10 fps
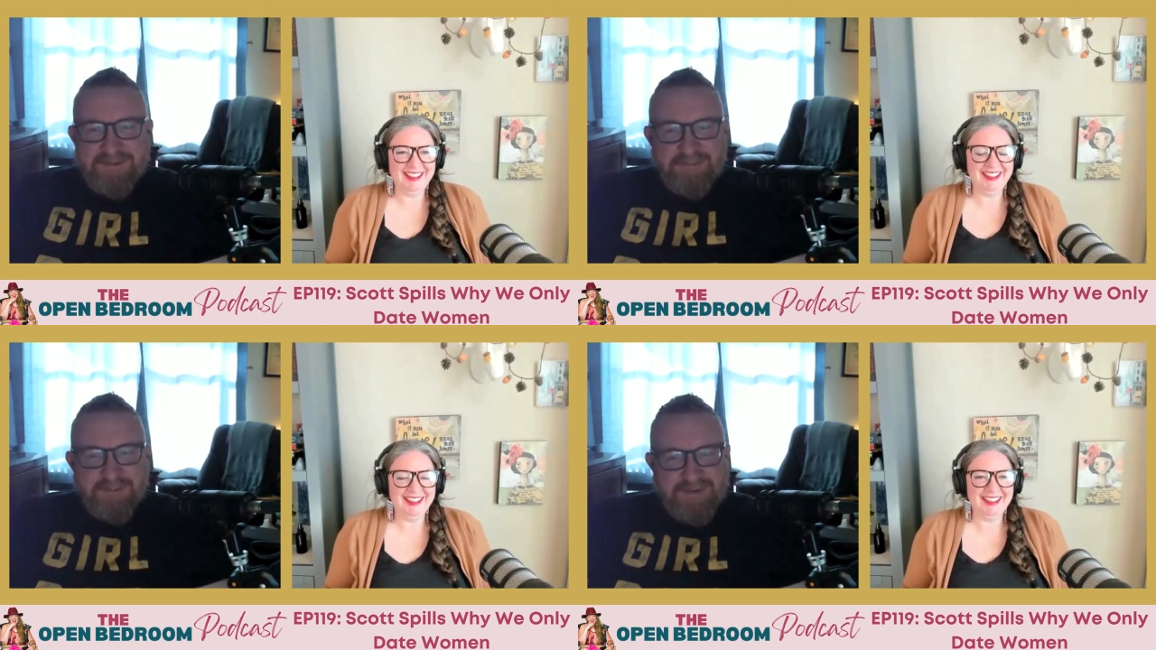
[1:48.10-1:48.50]

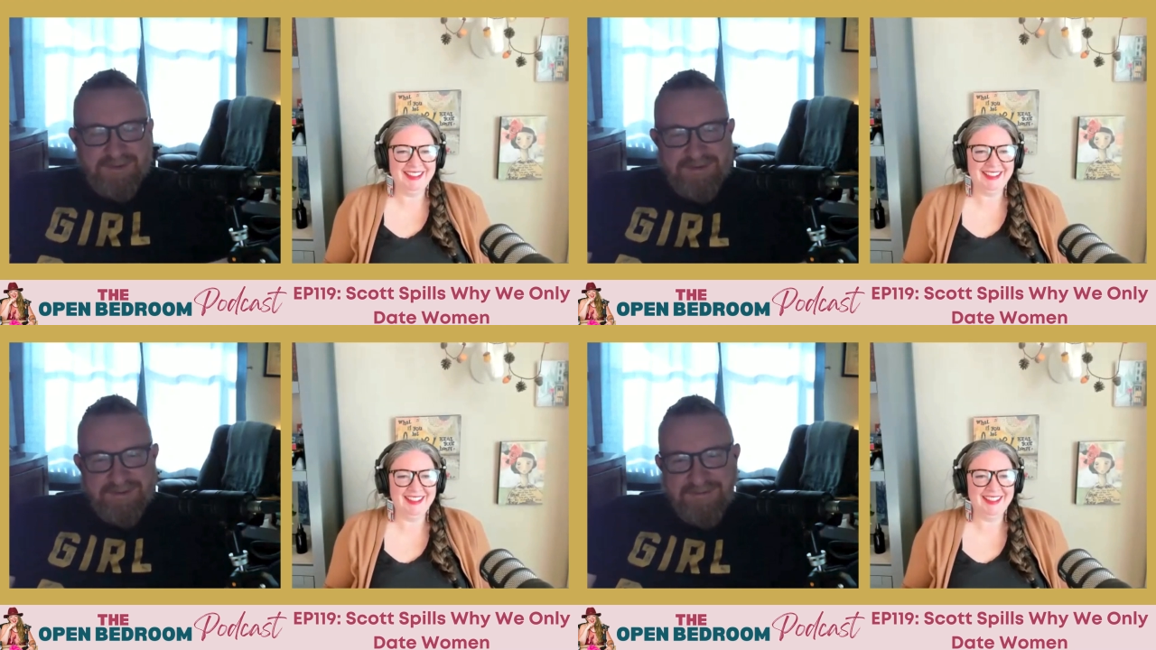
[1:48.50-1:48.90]
Speaker 1: we
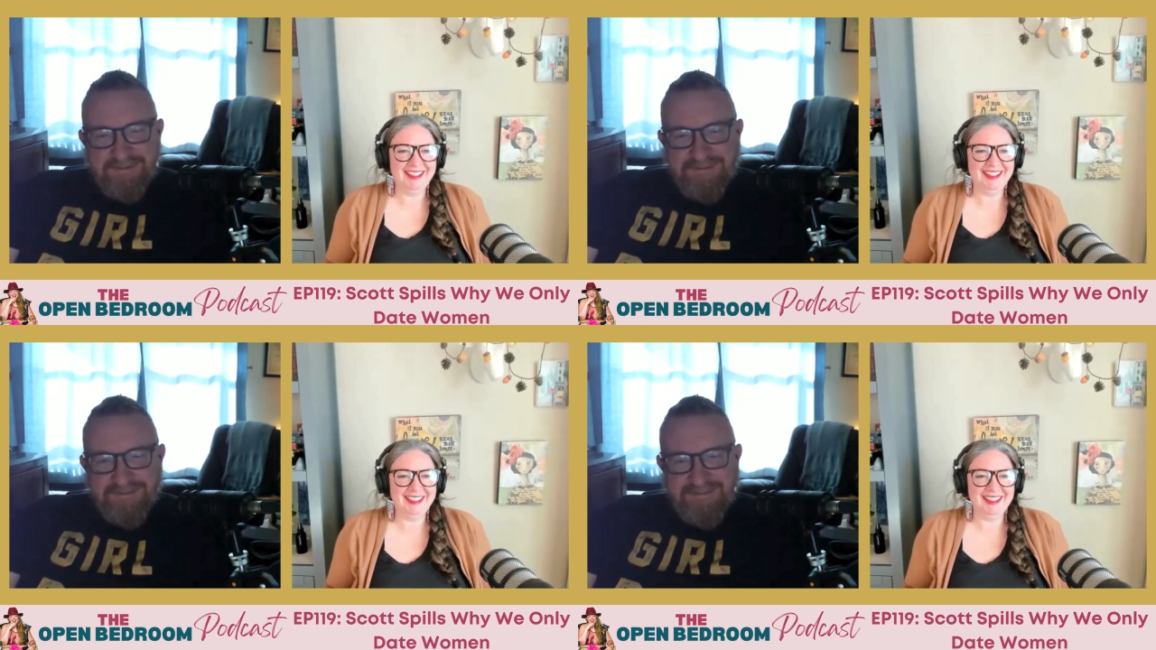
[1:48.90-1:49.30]
uh,
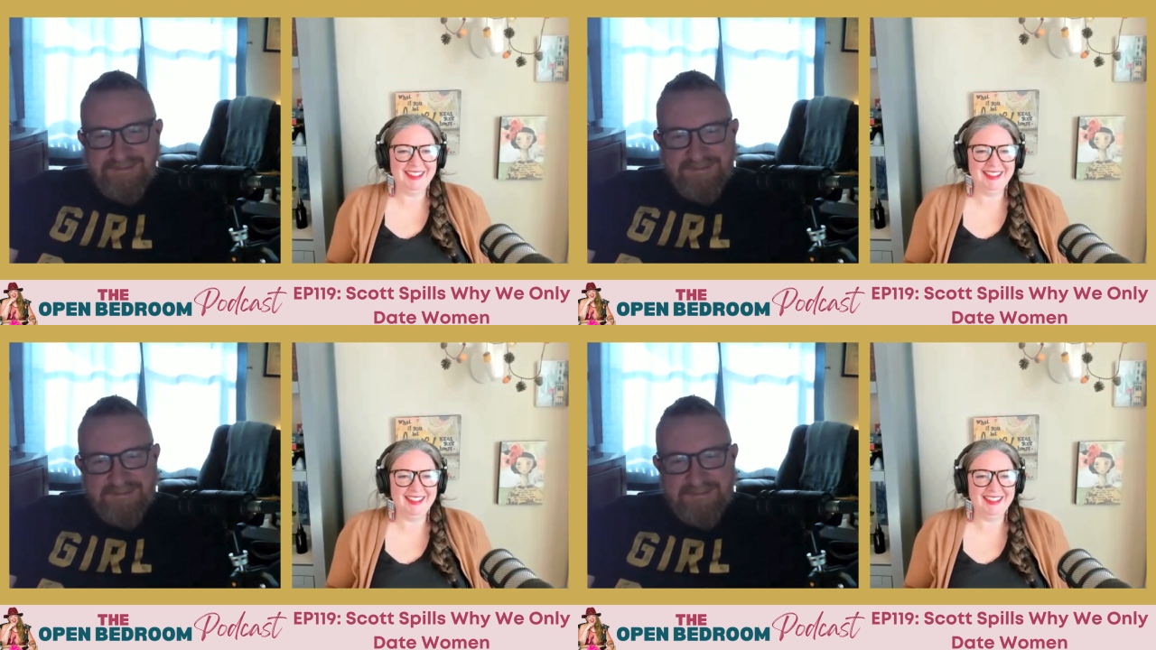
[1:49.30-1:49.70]

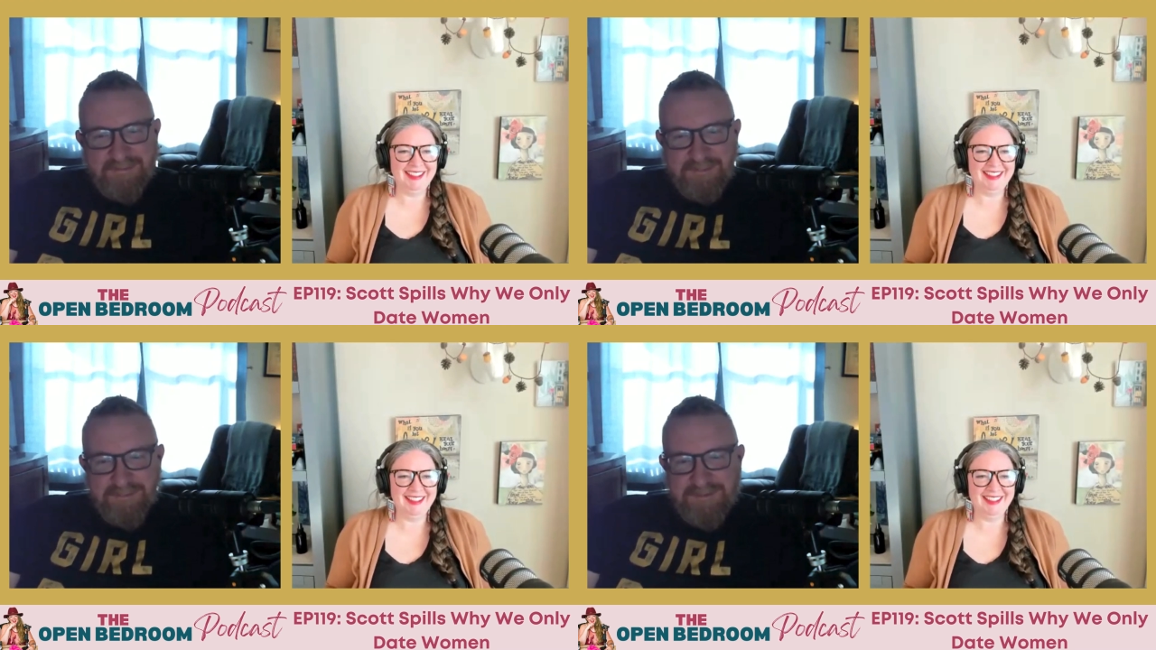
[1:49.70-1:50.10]

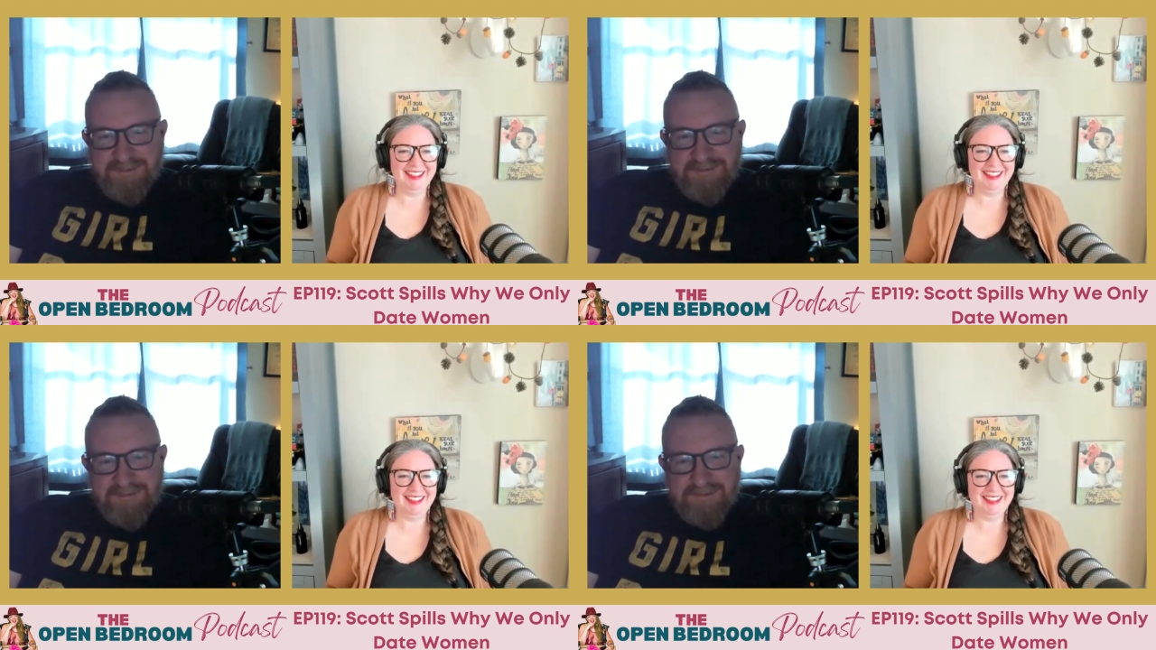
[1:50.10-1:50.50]
do
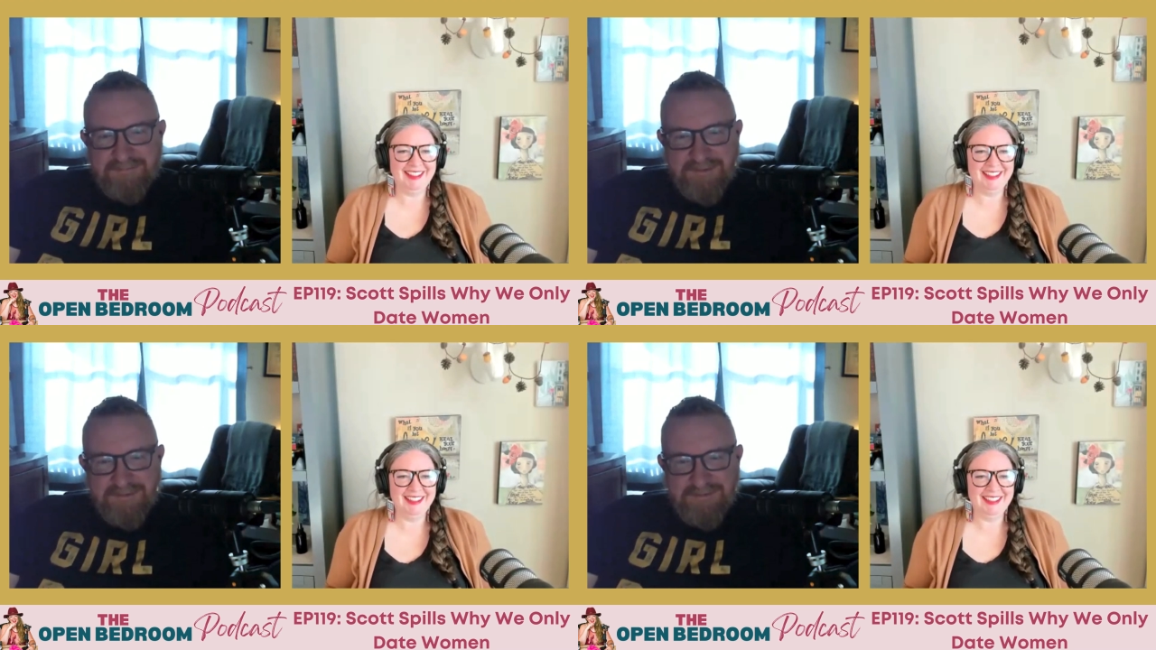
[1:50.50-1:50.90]

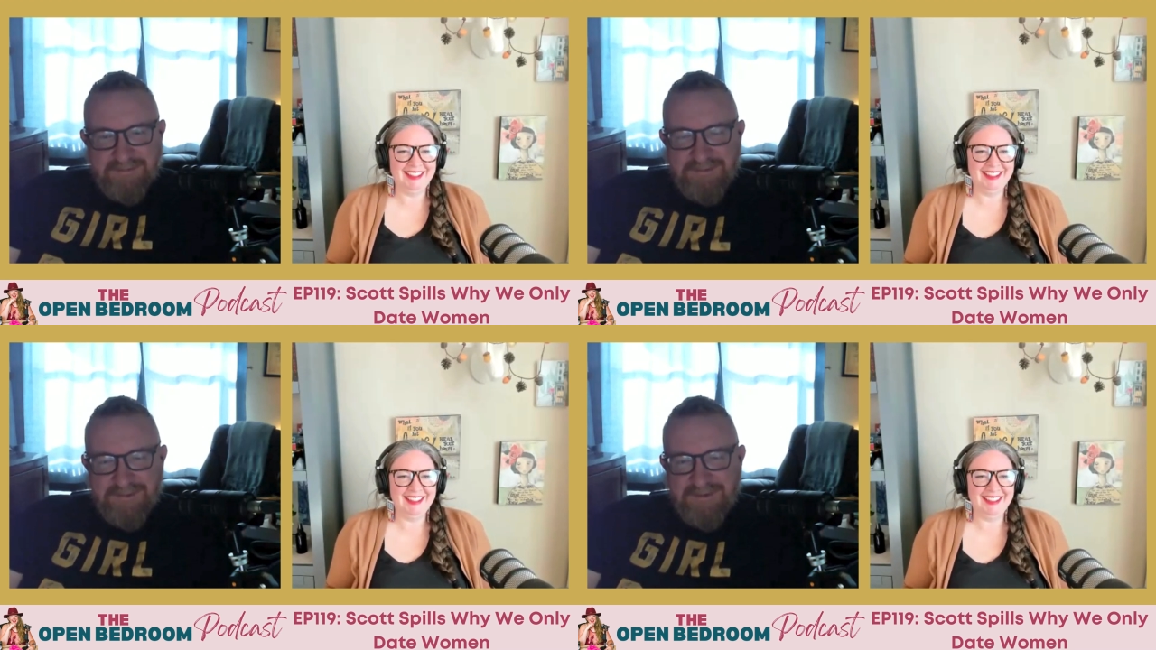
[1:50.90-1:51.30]
living
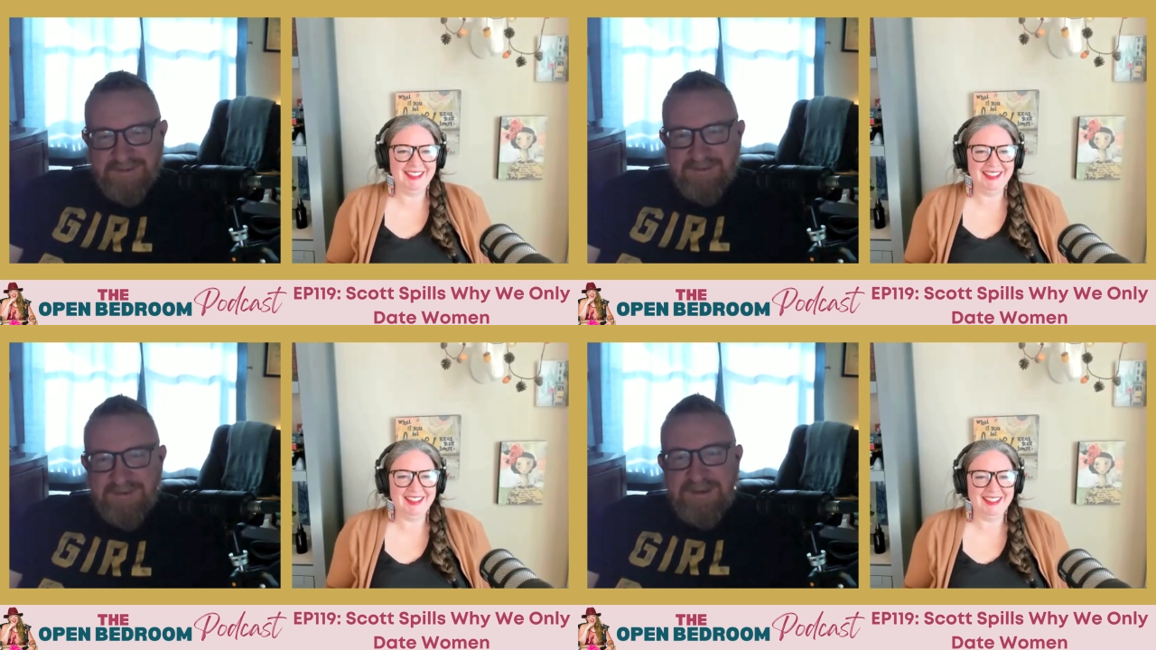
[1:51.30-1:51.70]
stuff
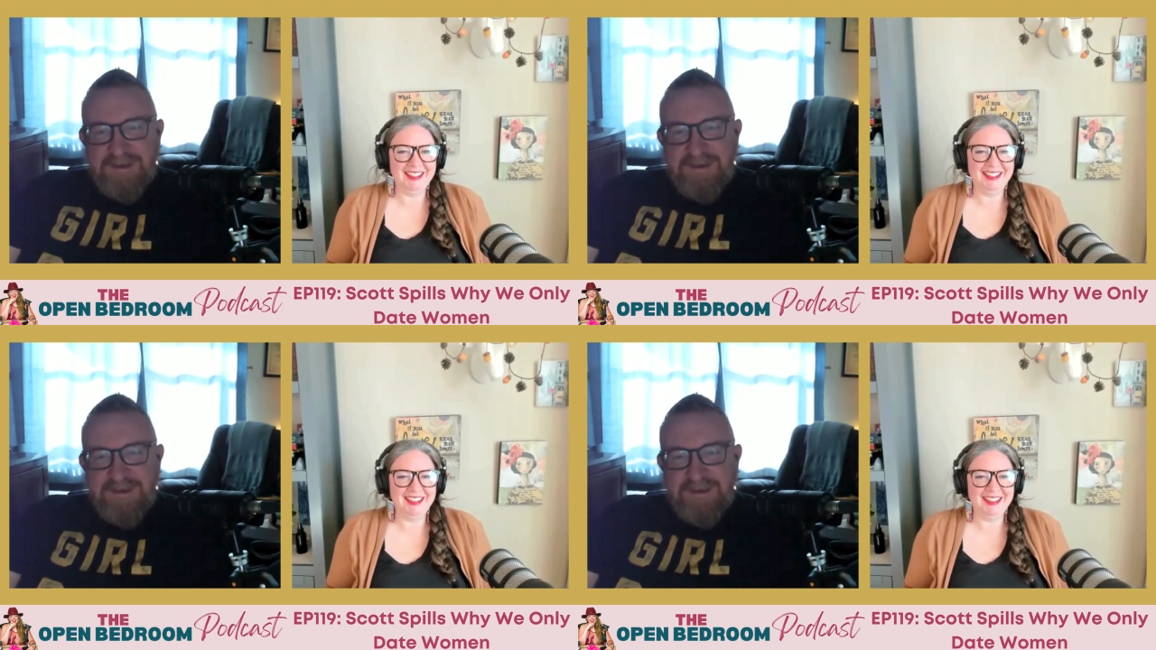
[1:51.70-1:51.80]
together,